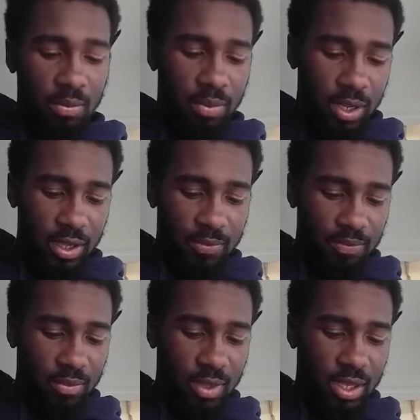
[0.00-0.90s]
But
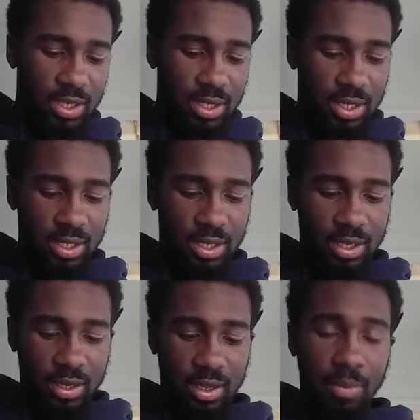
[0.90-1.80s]
it says he,
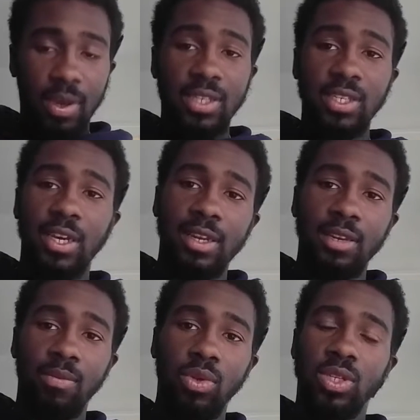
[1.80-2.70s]
uh, he basically got the
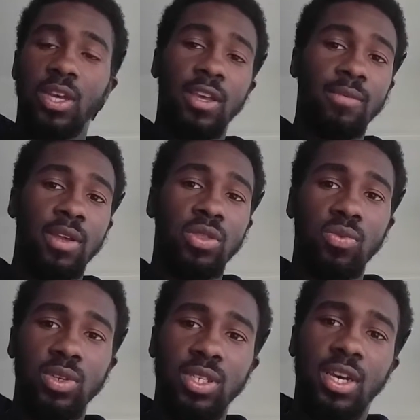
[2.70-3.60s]
most I him that
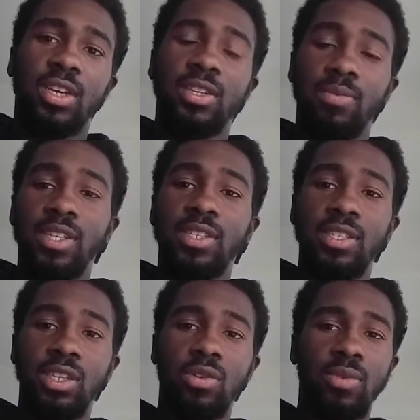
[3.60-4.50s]
thorn aside because basically
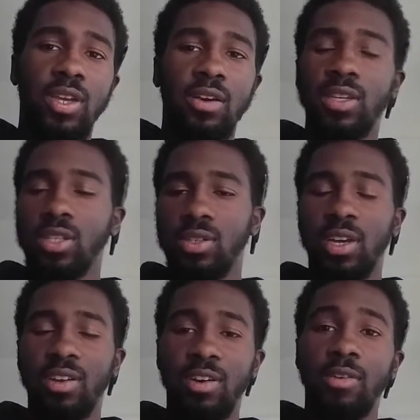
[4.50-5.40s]
slow him down because he was
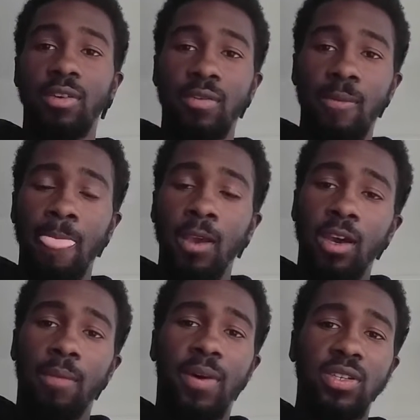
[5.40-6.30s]
like, uh,
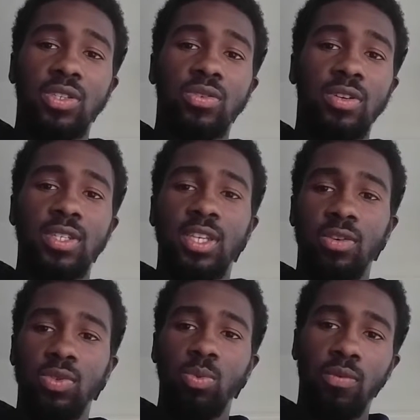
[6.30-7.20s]
Apostle Tahar said he
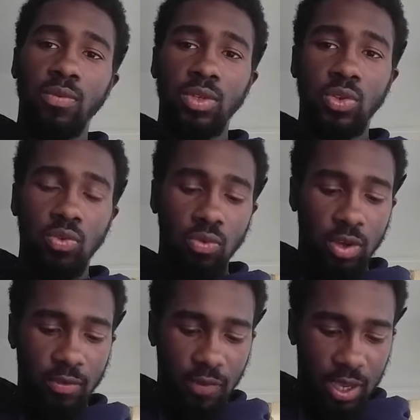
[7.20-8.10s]
was moving too uh,
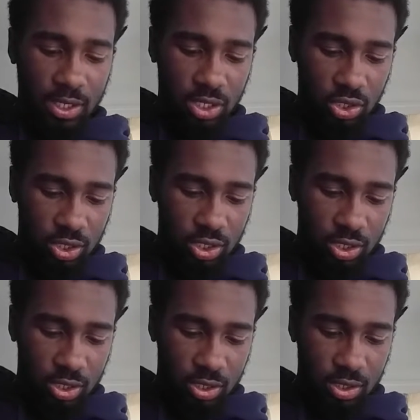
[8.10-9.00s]
fast in,
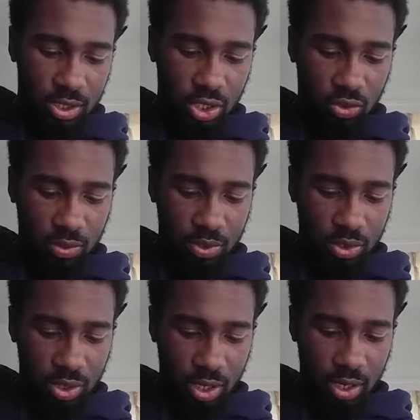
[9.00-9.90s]
uh, in, scriptures.
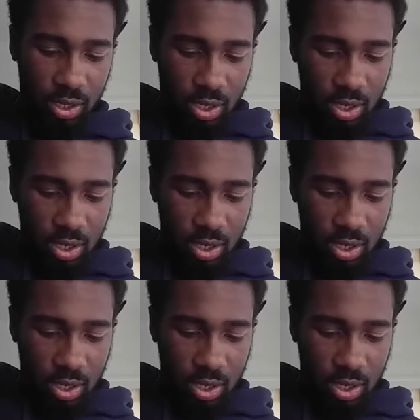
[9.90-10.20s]
All right.